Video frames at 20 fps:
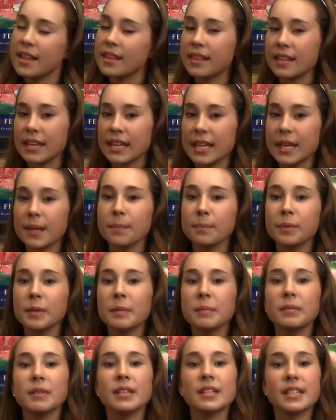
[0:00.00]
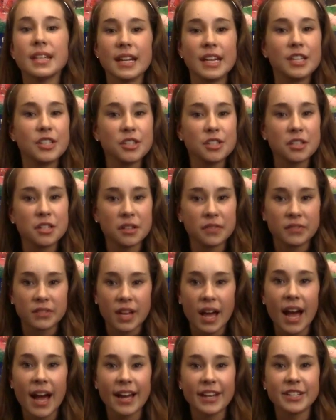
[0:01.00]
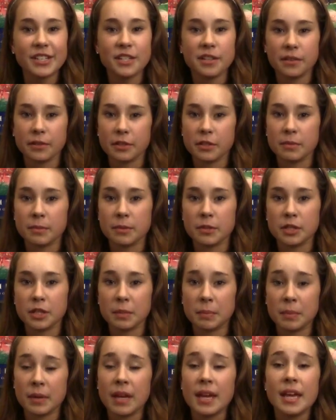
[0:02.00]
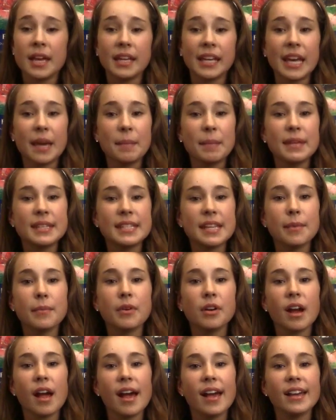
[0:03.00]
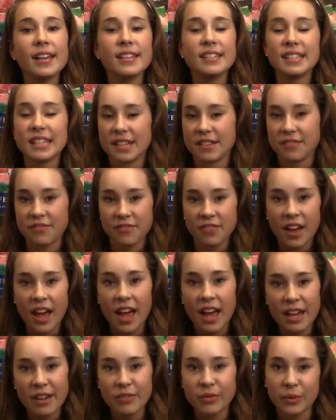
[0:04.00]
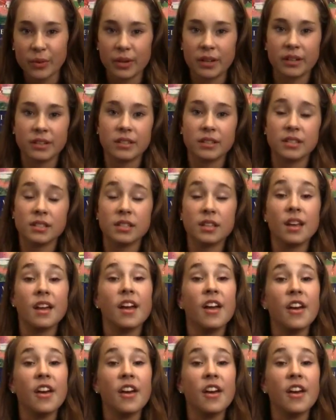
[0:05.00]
The implementation of Taji horsemanship can be summarized in 5 words: